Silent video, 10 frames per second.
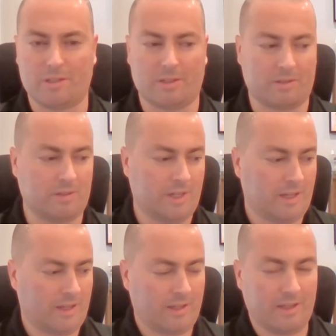So
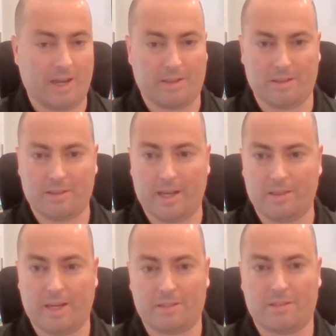yeah,
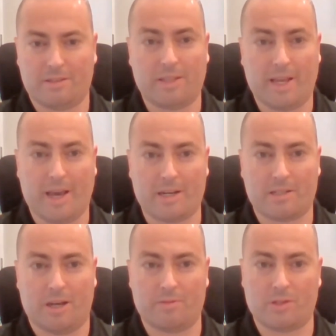that kind of
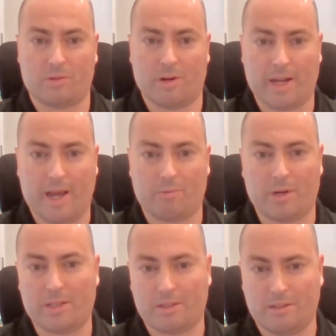stuff is already at
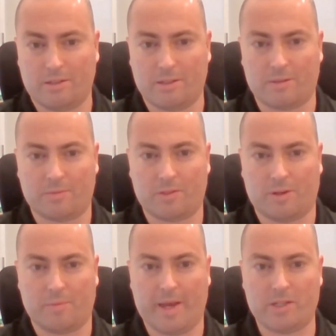risk. So
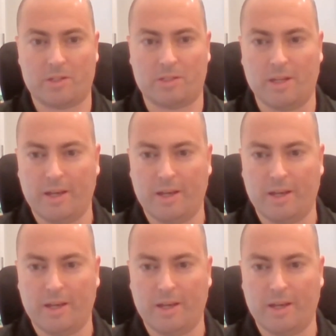I'd imagine